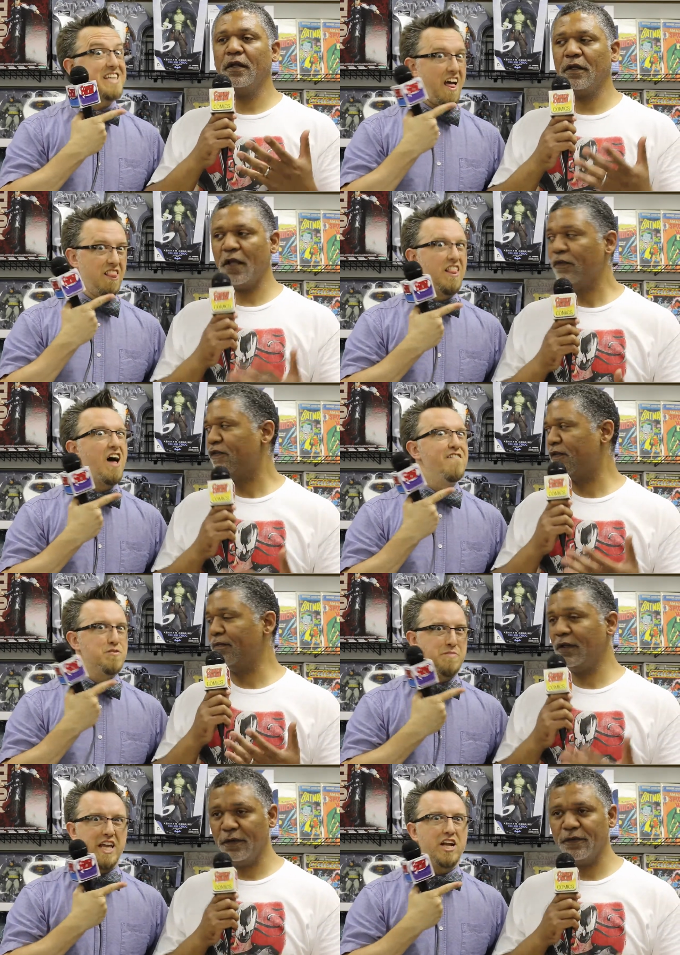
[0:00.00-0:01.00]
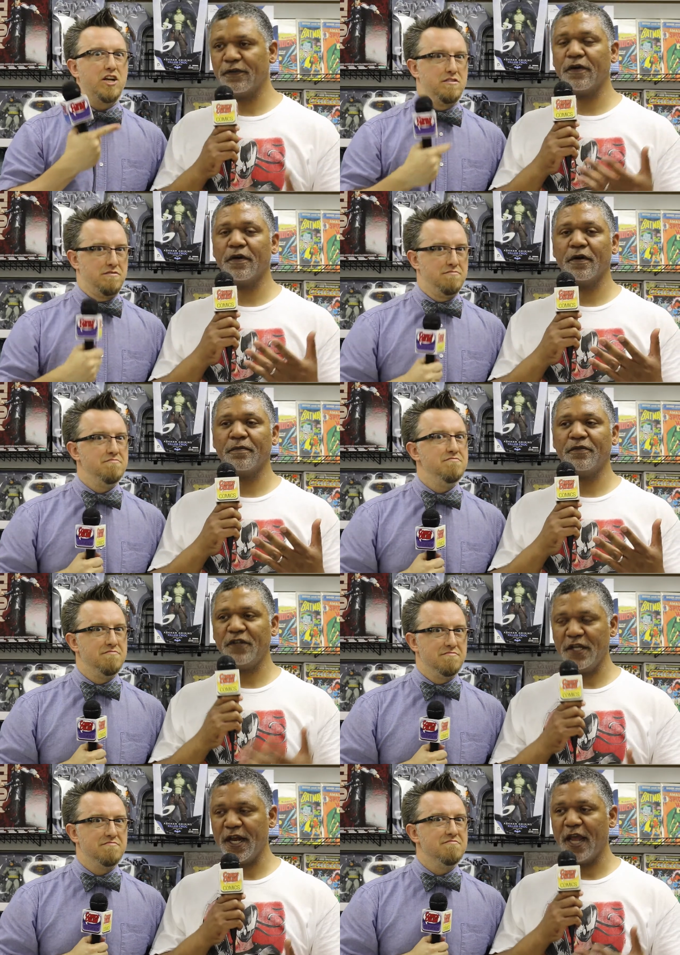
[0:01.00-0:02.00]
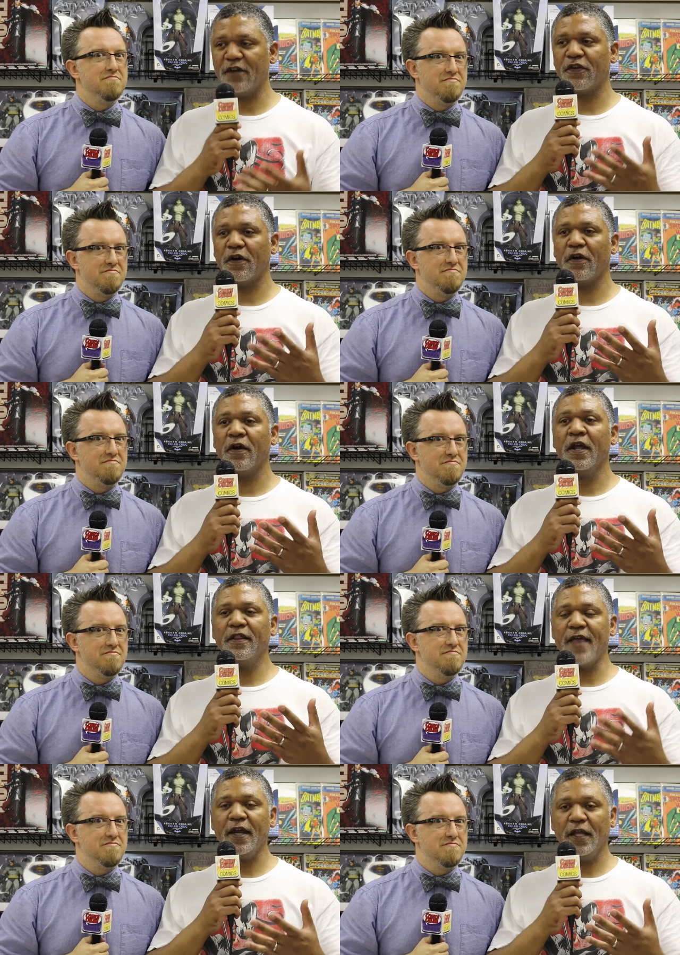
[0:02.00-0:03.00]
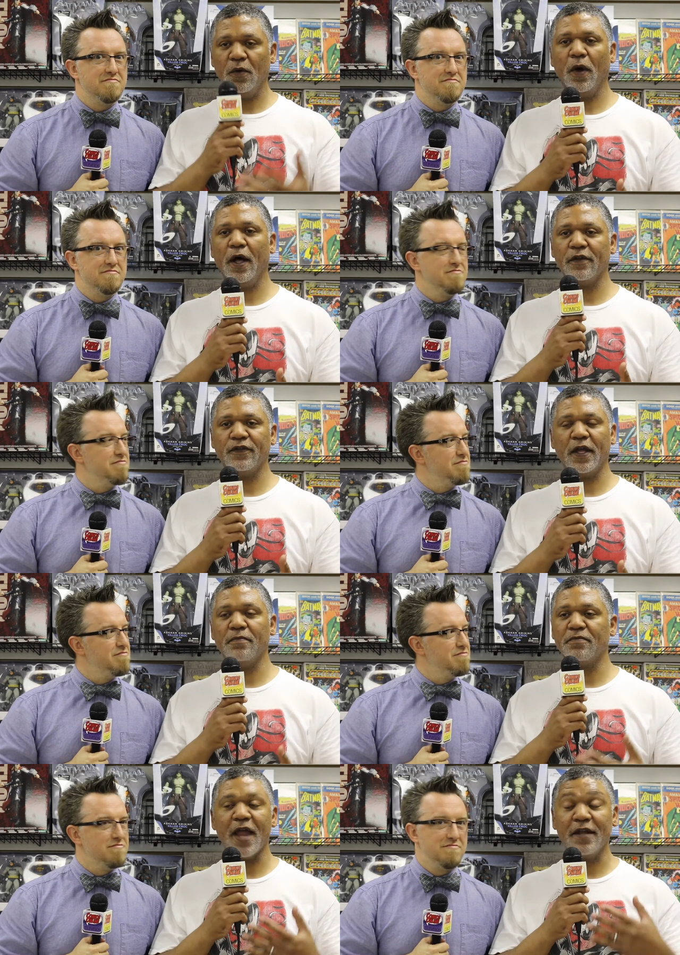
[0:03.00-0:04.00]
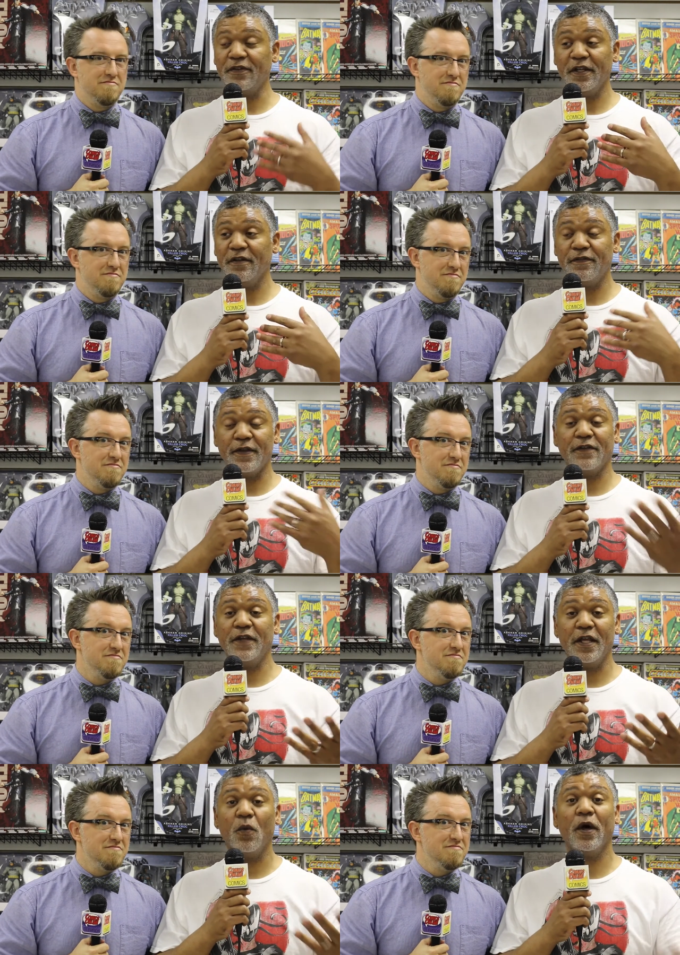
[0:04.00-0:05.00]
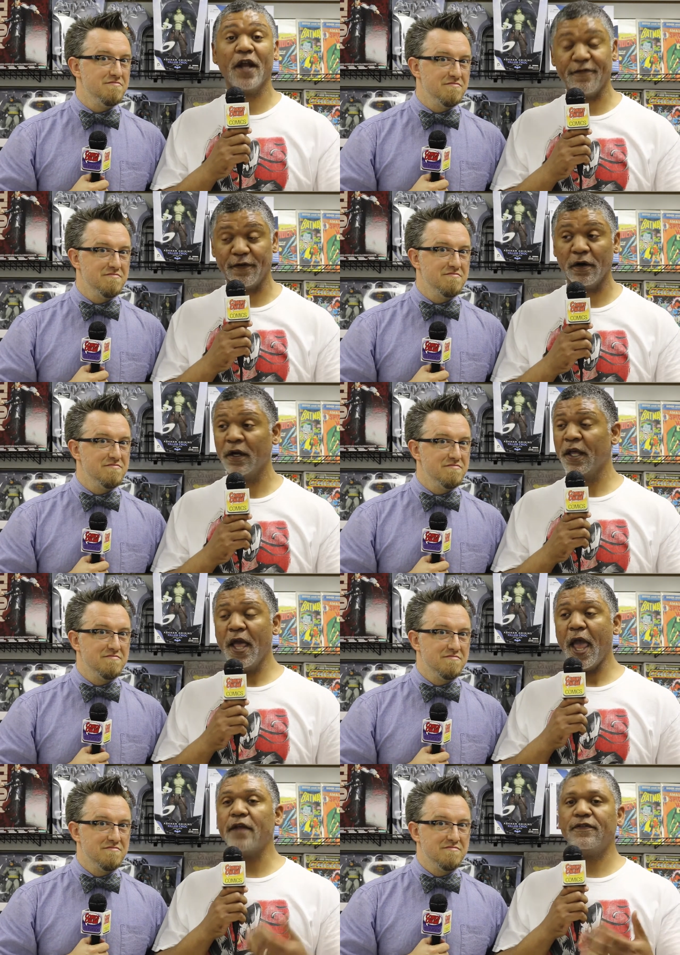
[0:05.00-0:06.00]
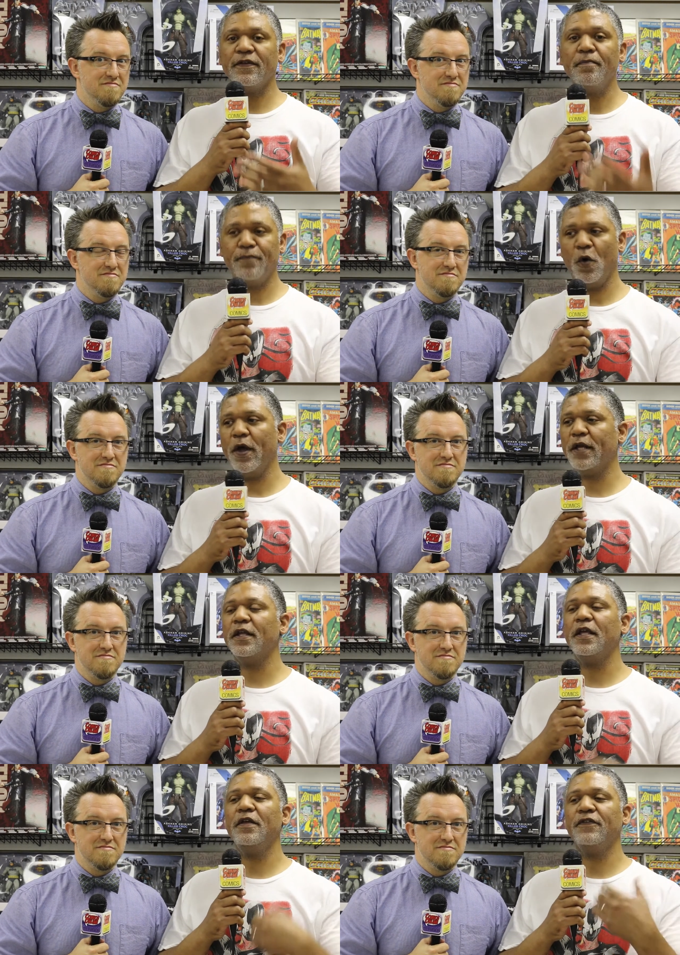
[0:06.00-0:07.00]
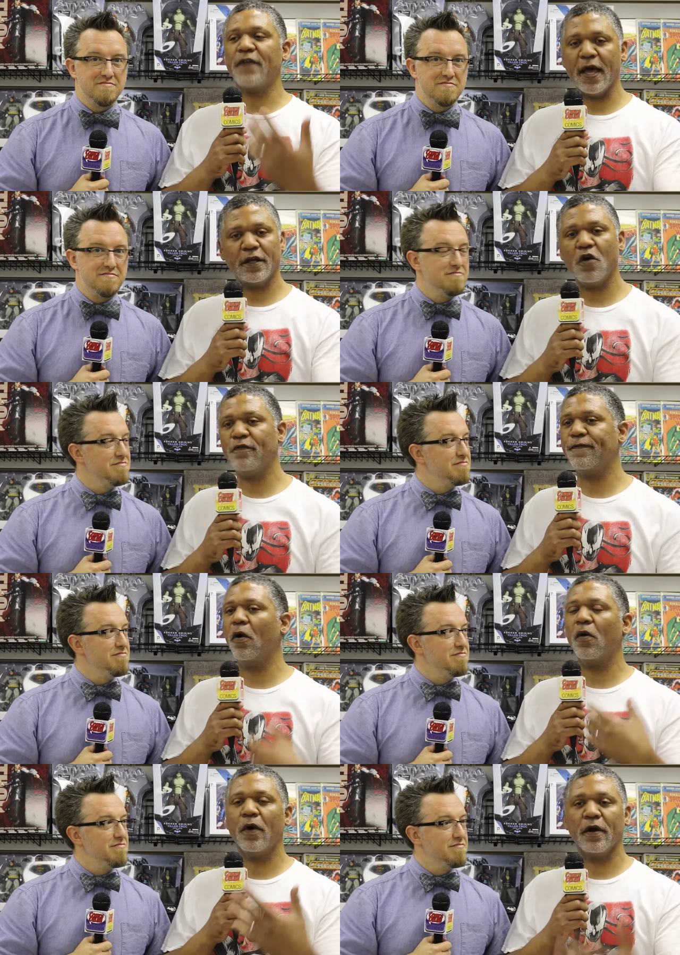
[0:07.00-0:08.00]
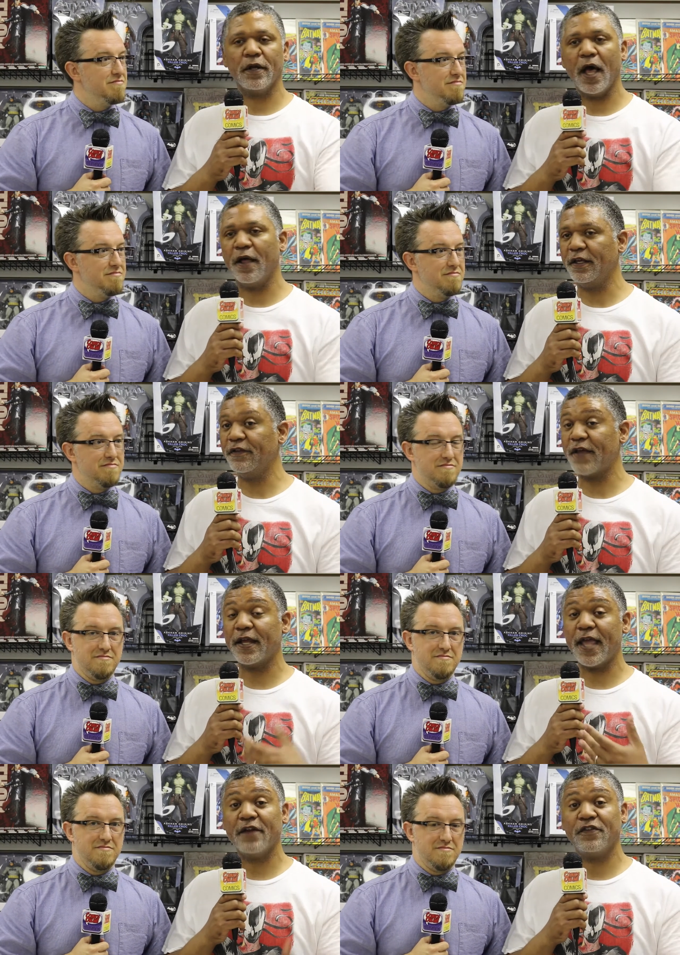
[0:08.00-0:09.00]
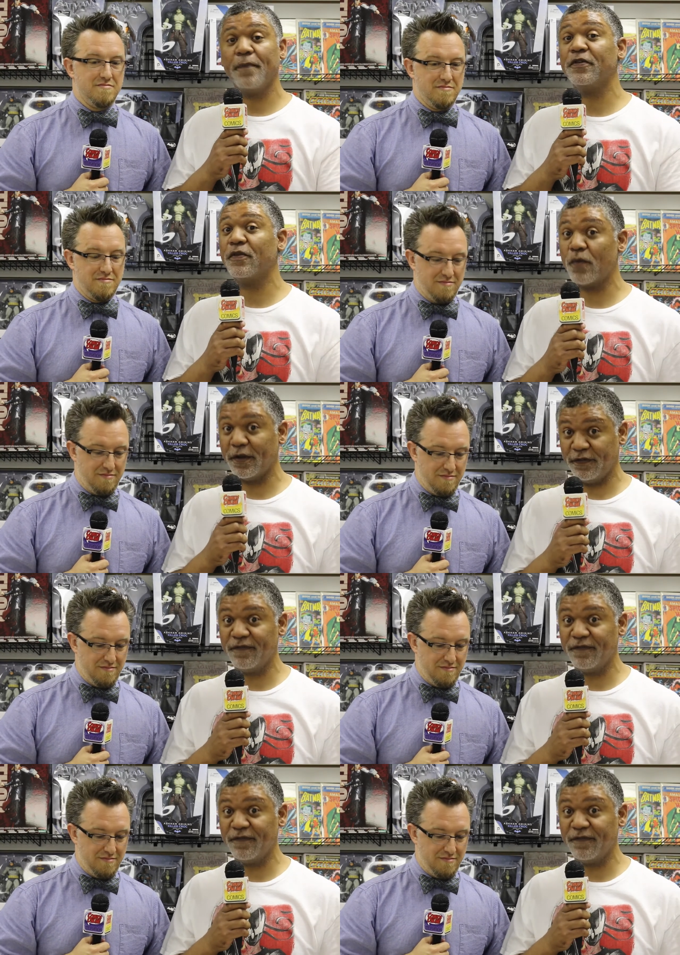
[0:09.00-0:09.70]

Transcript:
Speaker 1: lonesome loser teenager that he was in 1960 whatever. At some point he's got to go forward. He's got to catch up to the rest